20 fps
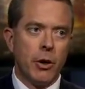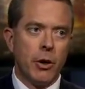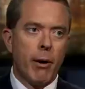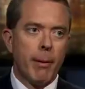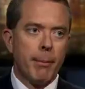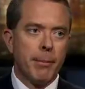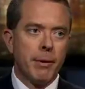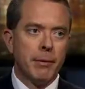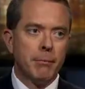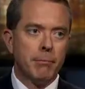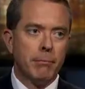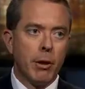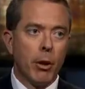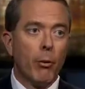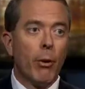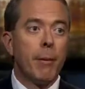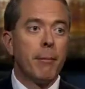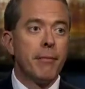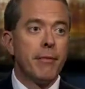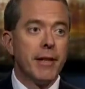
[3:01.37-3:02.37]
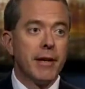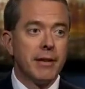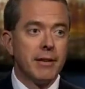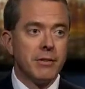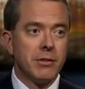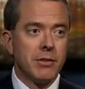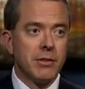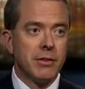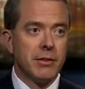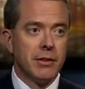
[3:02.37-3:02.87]
up and blow up
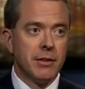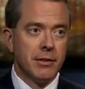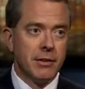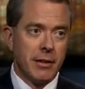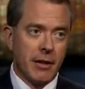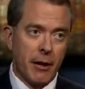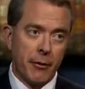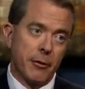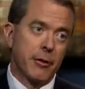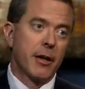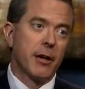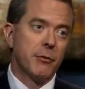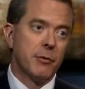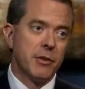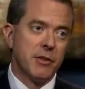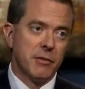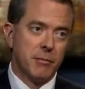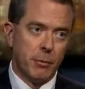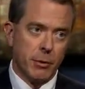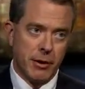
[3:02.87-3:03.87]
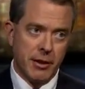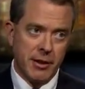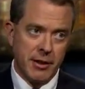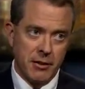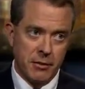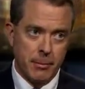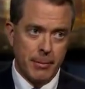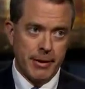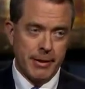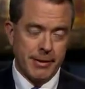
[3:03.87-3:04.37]
things that other countries have put into
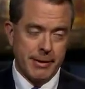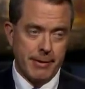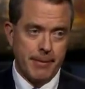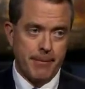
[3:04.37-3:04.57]
space.